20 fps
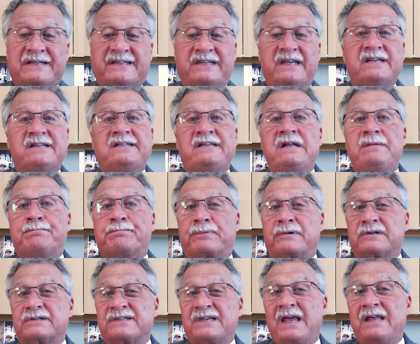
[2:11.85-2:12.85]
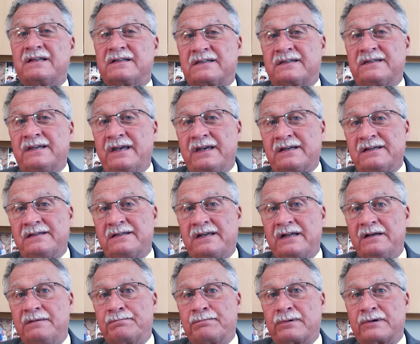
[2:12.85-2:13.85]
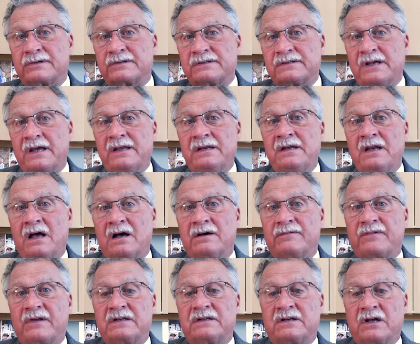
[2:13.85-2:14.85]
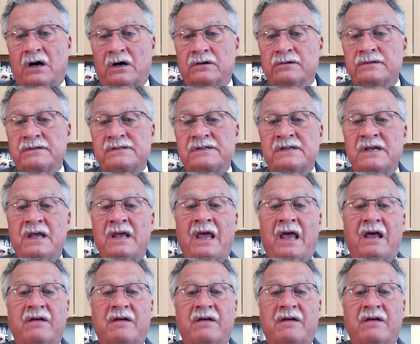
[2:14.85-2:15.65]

sixty percent, sixty percent of adults